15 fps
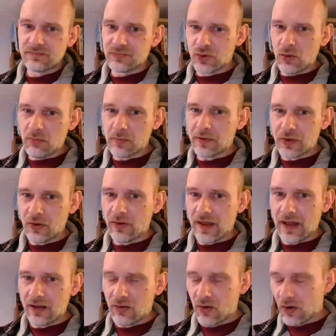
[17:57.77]
Probably not
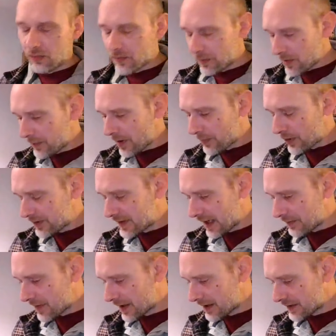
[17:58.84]
that long, but maybe about
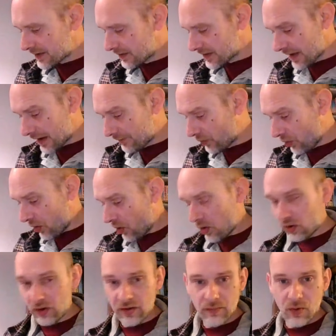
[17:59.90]
10 minutes, because I've got
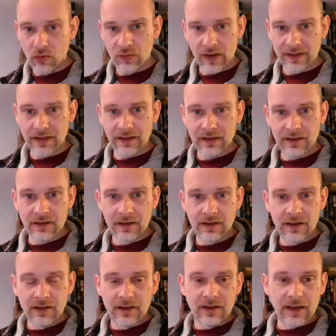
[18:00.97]
all of them already,
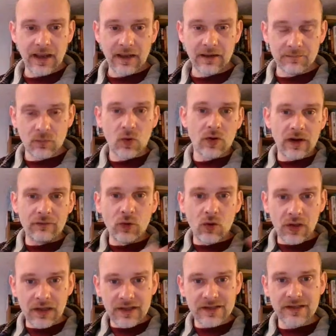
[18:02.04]
or I've
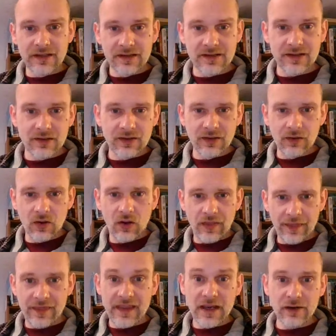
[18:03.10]
got listings
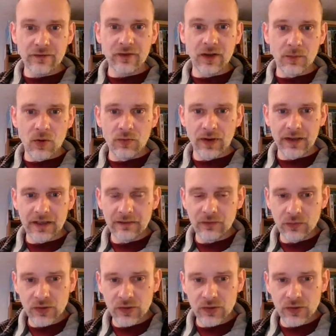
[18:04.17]
there for them already, even